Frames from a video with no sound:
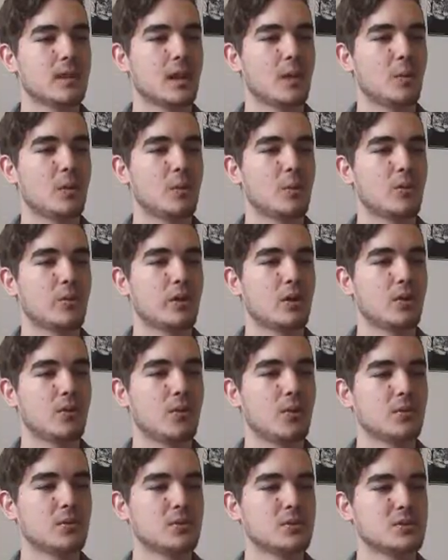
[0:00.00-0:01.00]
Anyway, we're going to go
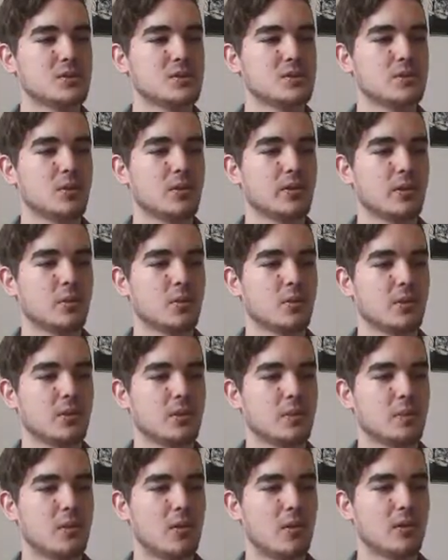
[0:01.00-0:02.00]
for a little stroll here with
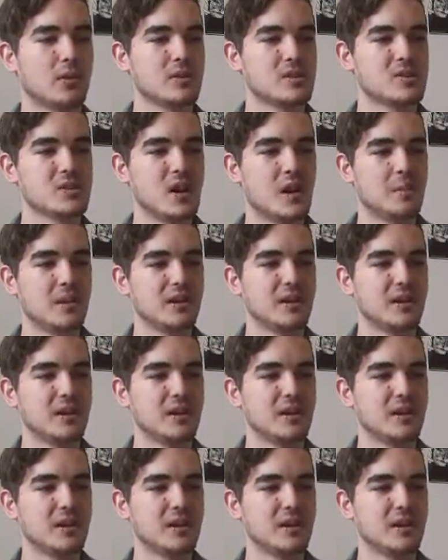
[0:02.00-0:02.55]
Lamar and Chop.